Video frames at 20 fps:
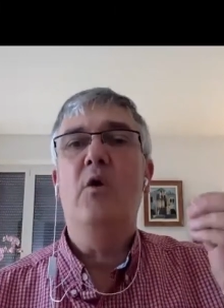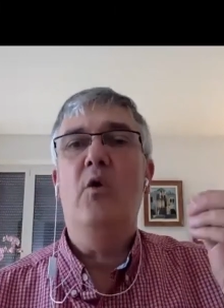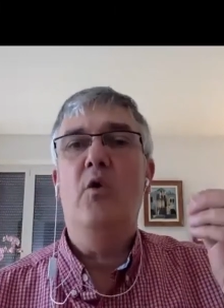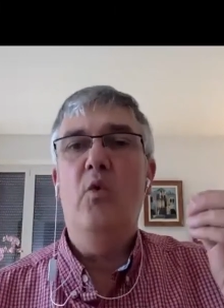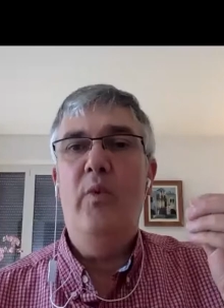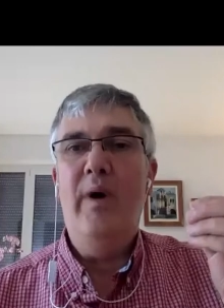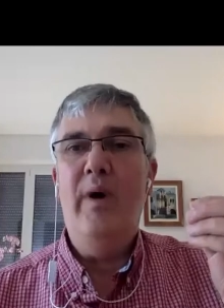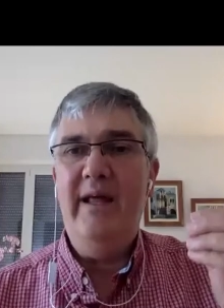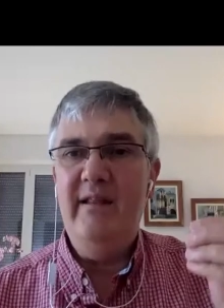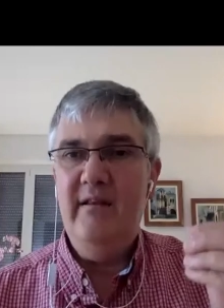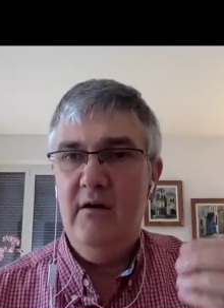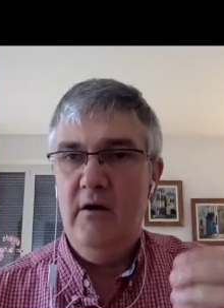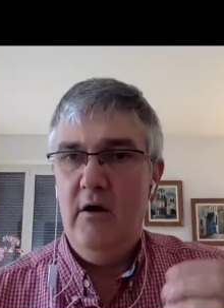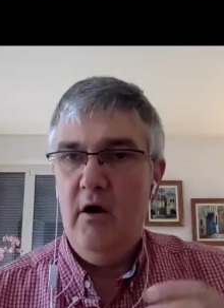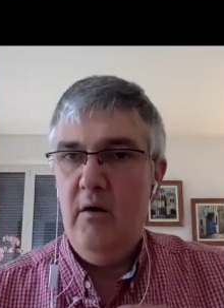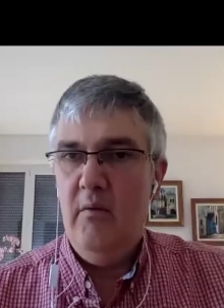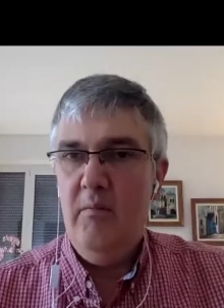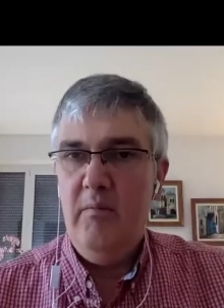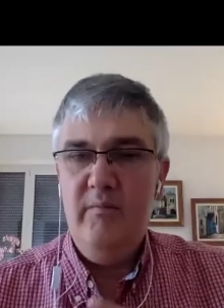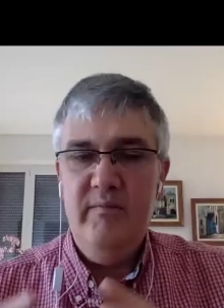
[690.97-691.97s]
when
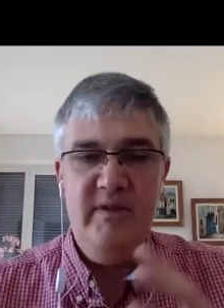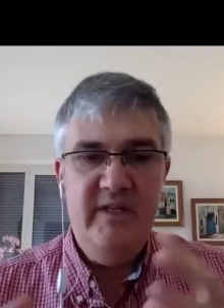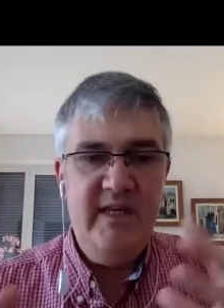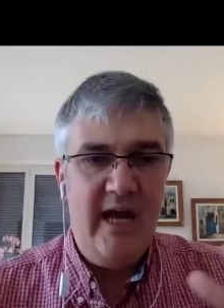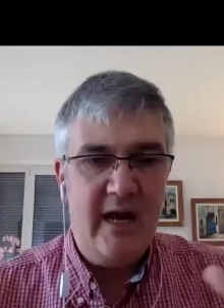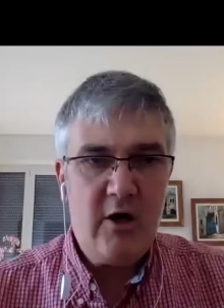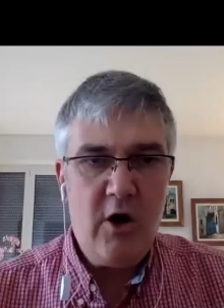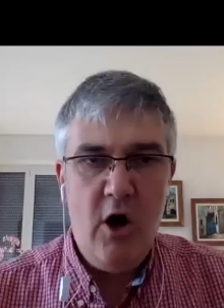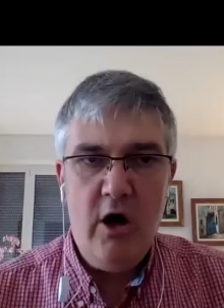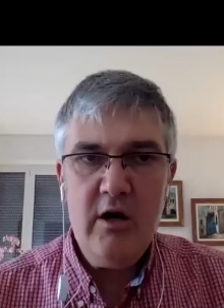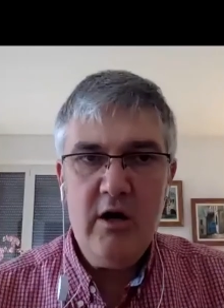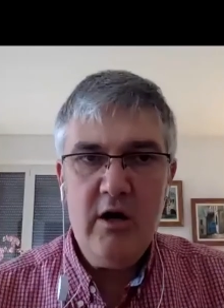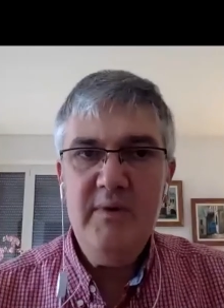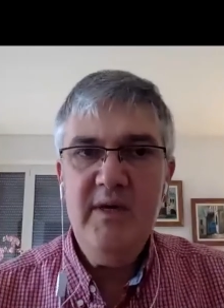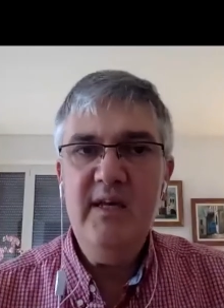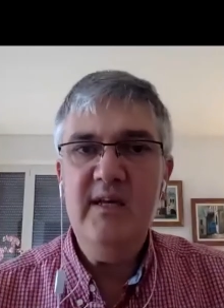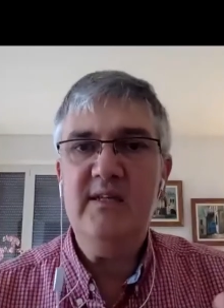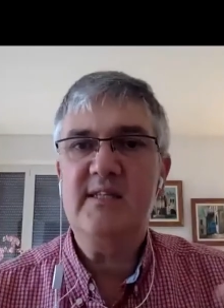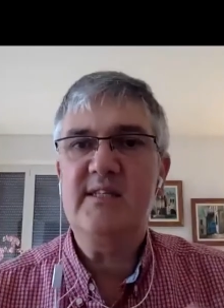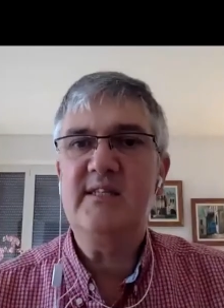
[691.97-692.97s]
the
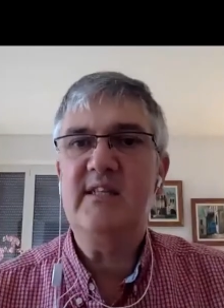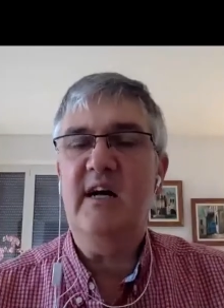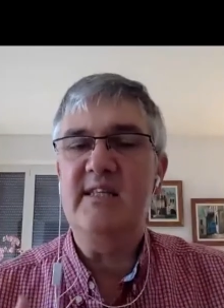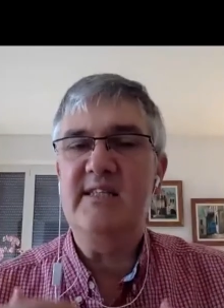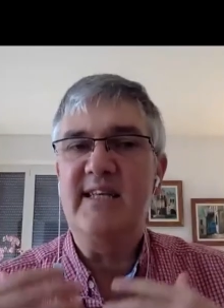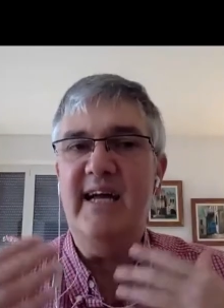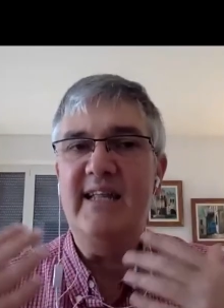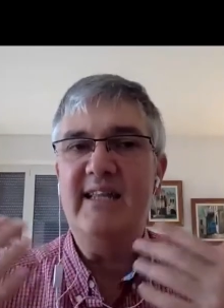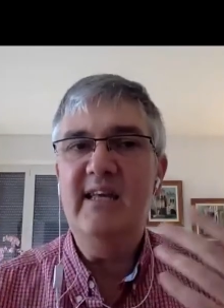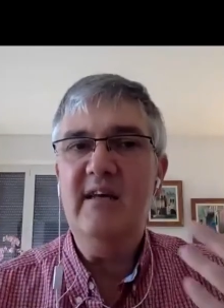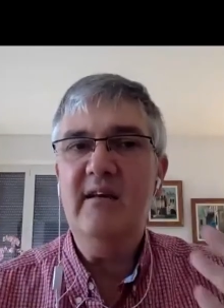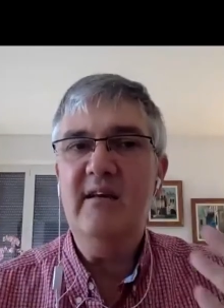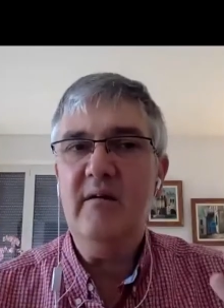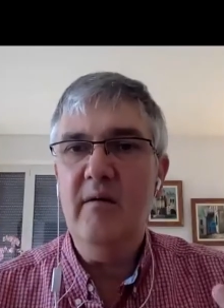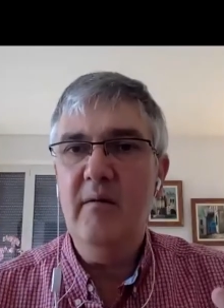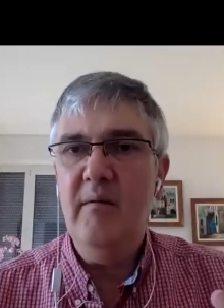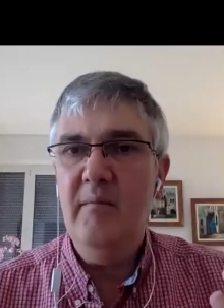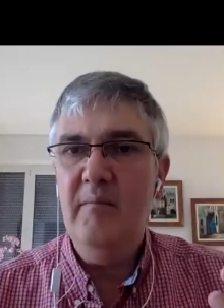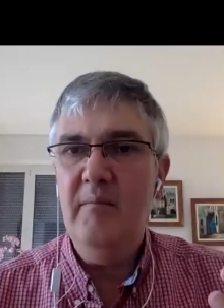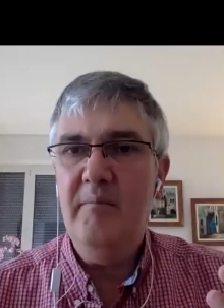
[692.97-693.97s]
economy starts getting
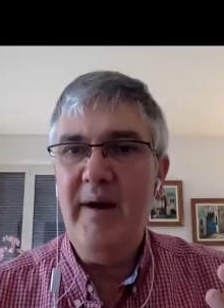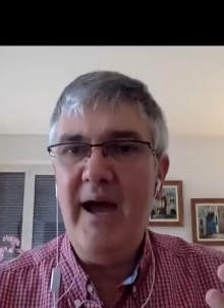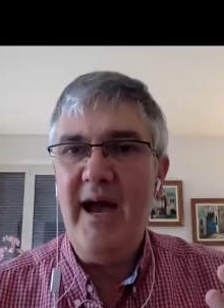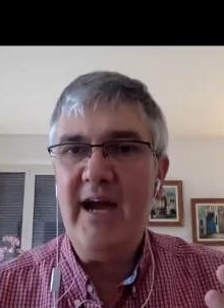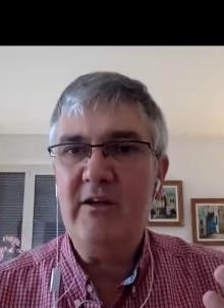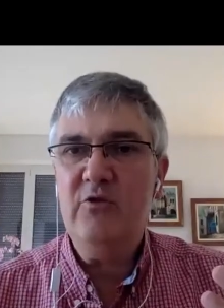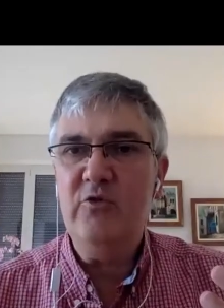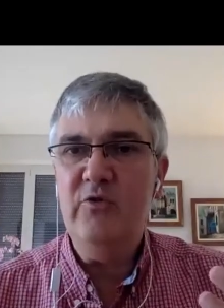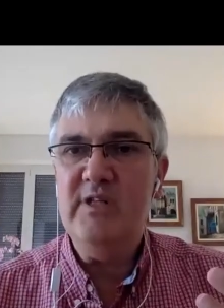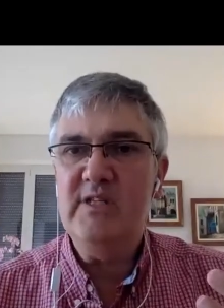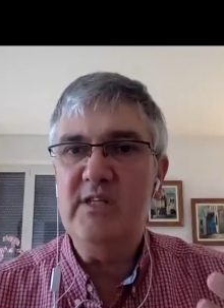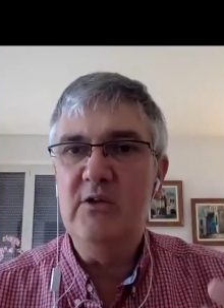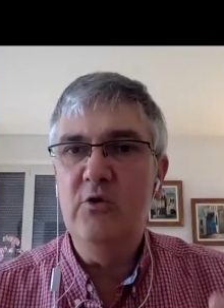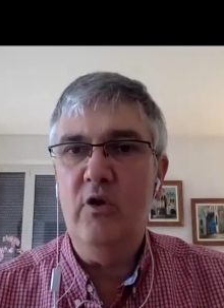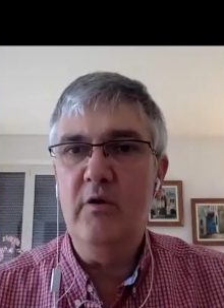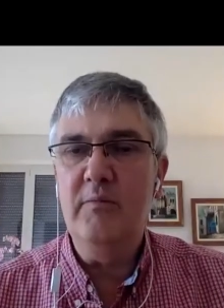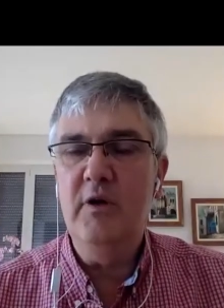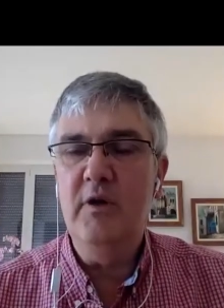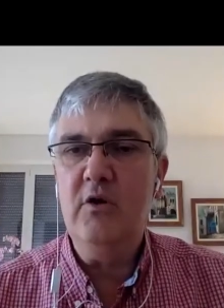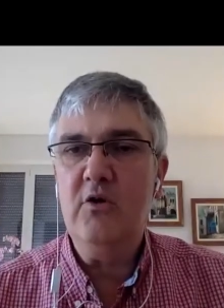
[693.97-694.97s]
back to its
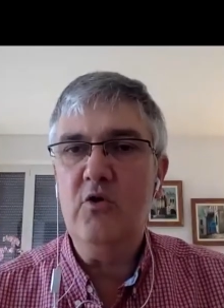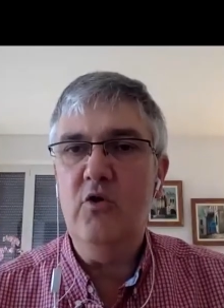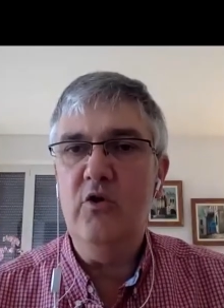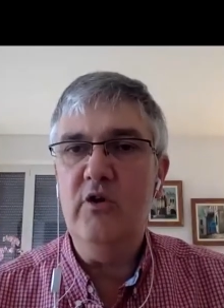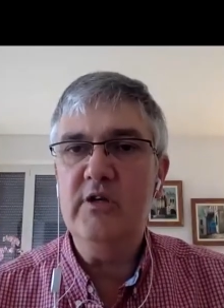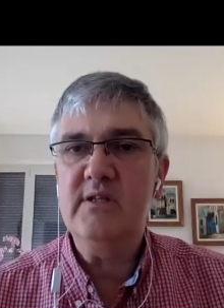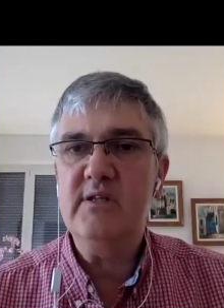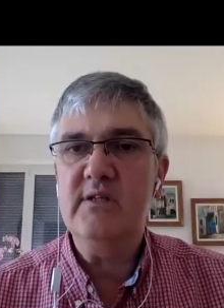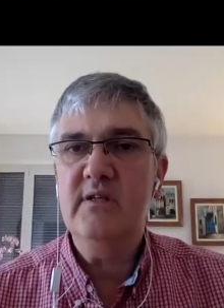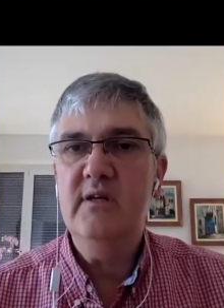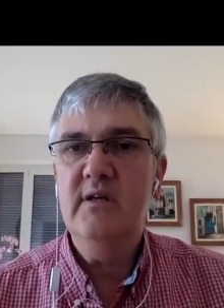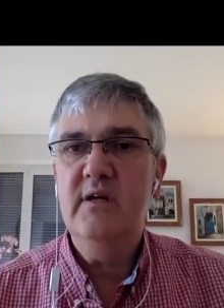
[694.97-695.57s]
normal course,